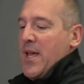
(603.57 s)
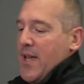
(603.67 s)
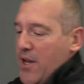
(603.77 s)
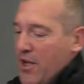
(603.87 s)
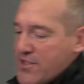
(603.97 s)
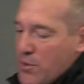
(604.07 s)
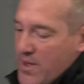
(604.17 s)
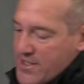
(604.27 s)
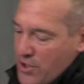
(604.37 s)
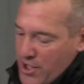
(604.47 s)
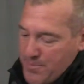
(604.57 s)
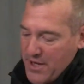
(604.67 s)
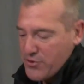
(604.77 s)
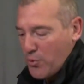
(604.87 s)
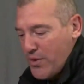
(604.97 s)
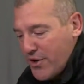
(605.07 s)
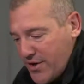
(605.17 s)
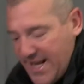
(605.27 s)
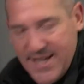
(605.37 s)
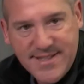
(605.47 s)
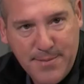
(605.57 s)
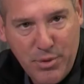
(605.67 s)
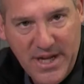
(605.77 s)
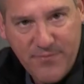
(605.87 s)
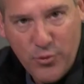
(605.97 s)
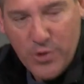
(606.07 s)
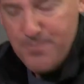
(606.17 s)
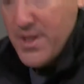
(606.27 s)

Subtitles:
And I also want to talk about the rear casting platform.